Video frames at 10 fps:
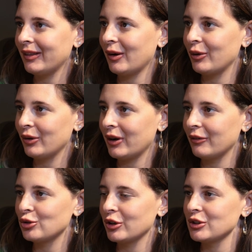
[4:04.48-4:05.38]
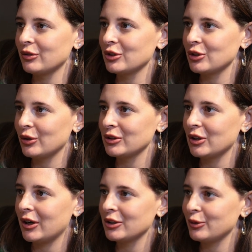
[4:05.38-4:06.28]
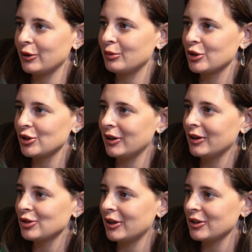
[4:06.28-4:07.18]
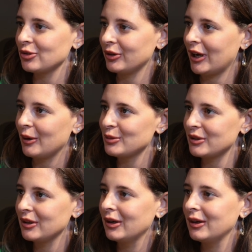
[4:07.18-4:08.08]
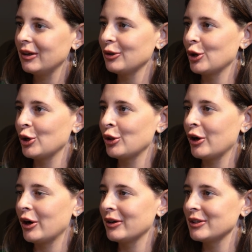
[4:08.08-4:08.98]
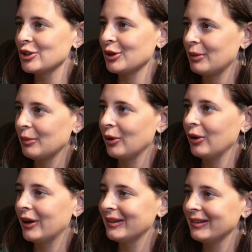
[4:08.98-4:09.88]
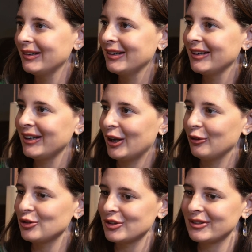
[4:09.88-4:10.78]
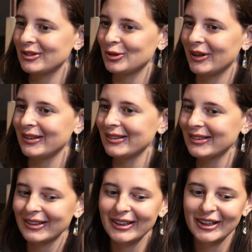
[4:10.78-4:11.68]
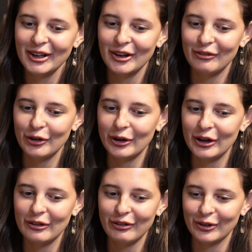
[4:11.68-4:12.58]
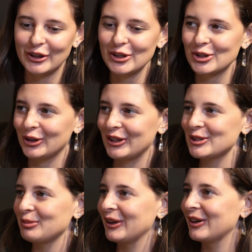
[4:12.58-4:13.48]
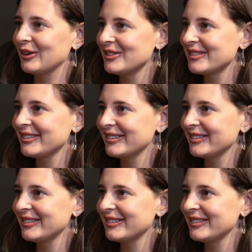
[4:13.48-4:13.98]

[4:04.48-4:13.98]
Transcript: And that we don't have trust in it. So as long as we are bridging educational gaps, they're there and teaching people and kind of just doing very foundational explainers.